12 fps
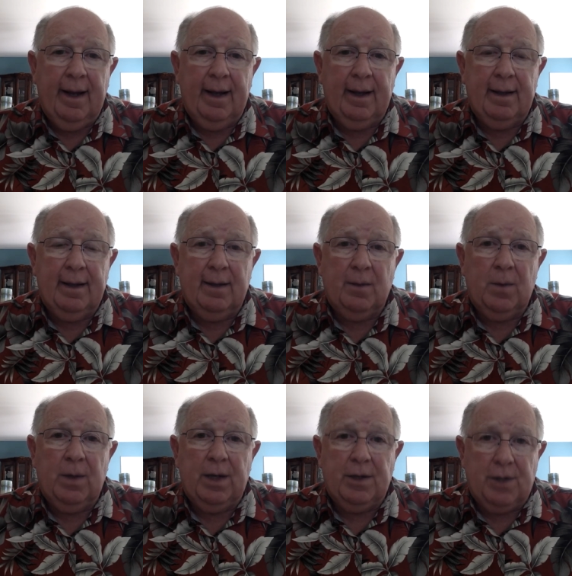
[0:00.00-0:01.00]
and
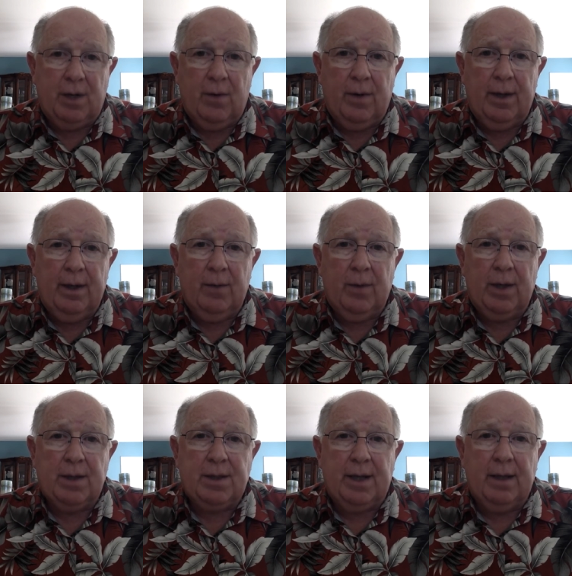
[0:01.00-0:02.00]
we'll get you going in real
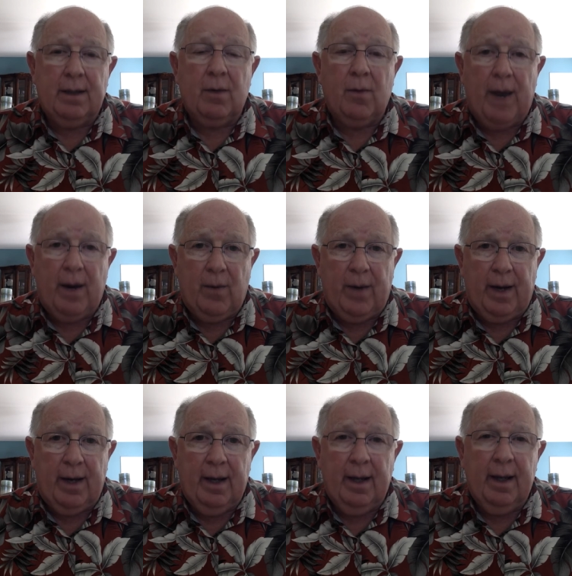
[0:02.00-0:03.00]
estate the right
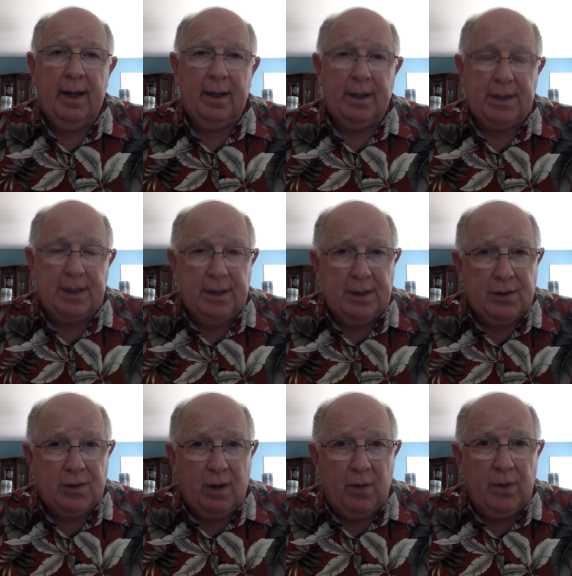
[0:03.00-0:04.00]
way. And let's
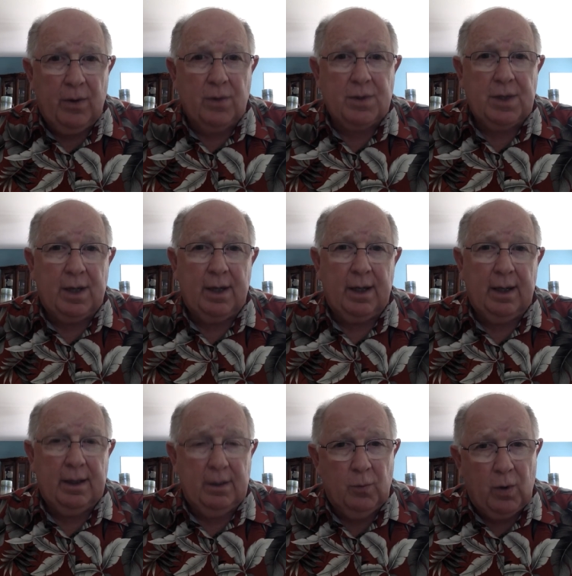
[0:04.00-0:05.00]
start with wholesaling
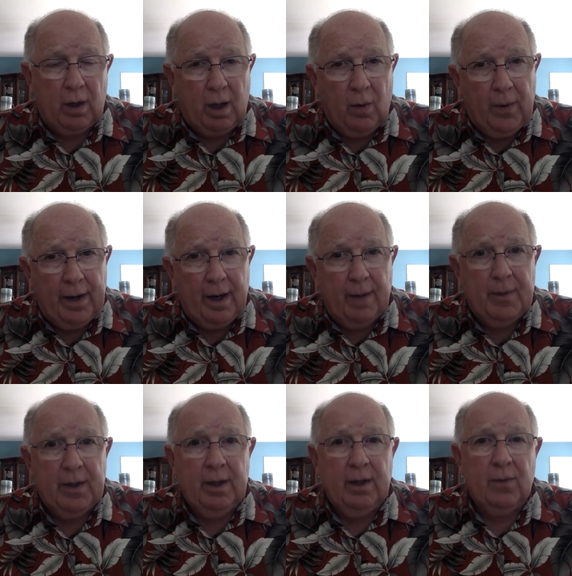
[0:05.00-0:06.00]
and then work our way up
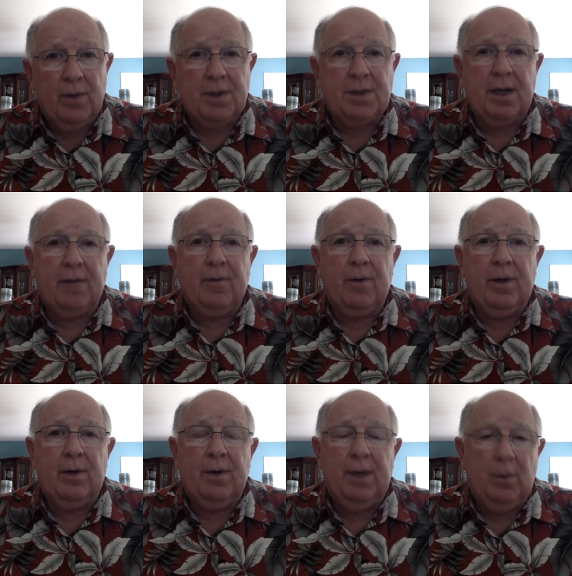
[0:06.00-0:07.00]
where it's safe for
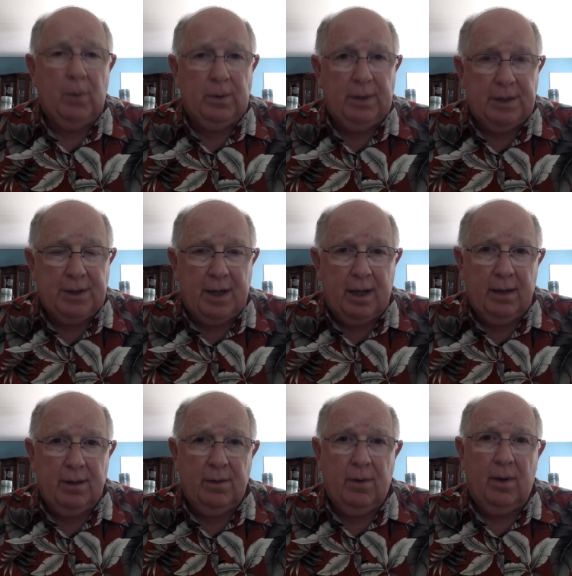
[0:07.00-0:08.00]
you. And then we'll teach you how to
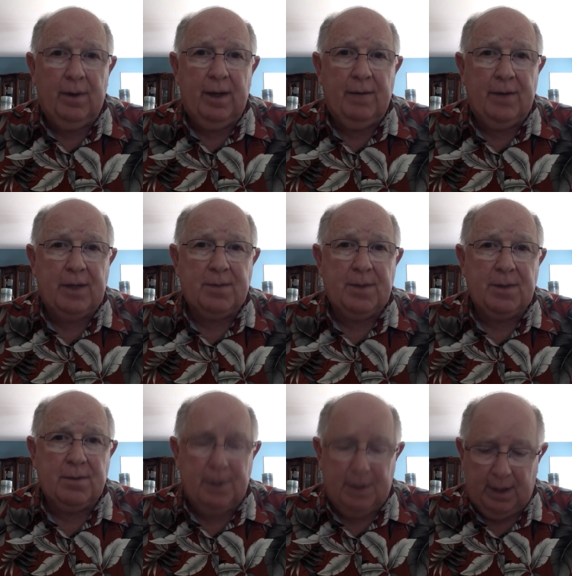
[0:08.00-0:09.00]
do all the
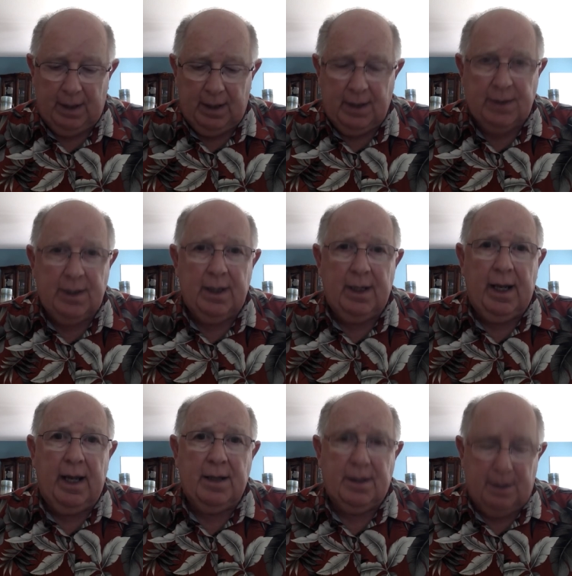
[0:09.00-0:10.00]
investments with
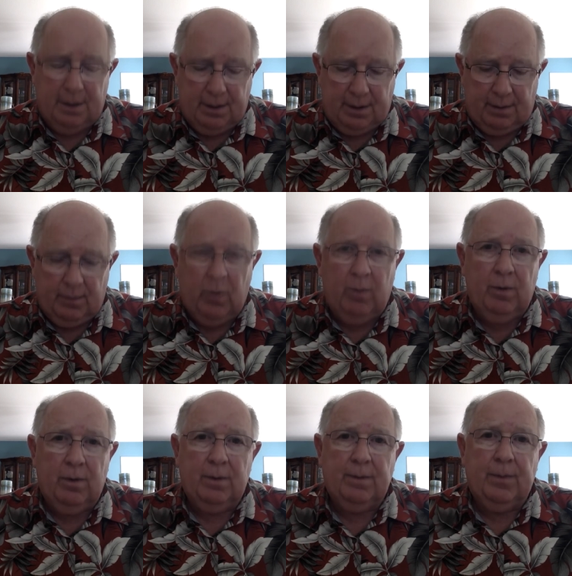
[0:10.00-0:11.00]
syndications and
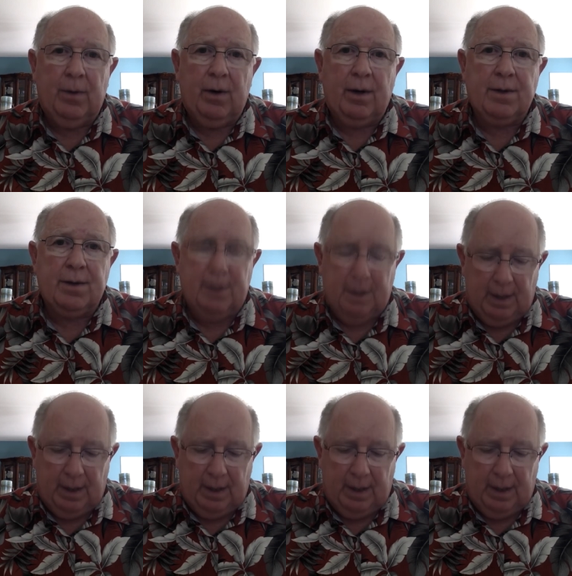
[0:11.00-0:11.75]
mobile parks and,